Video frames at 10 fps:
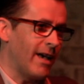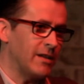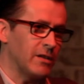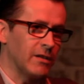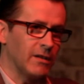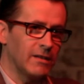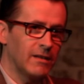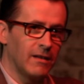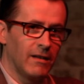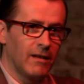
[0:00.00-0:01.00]

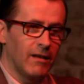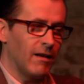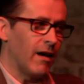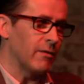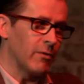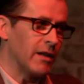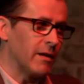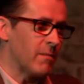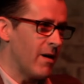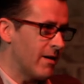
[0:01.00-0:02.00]
Handedness, I really
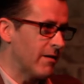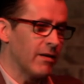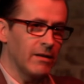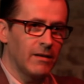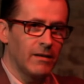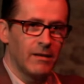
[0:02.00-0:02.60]
admire it.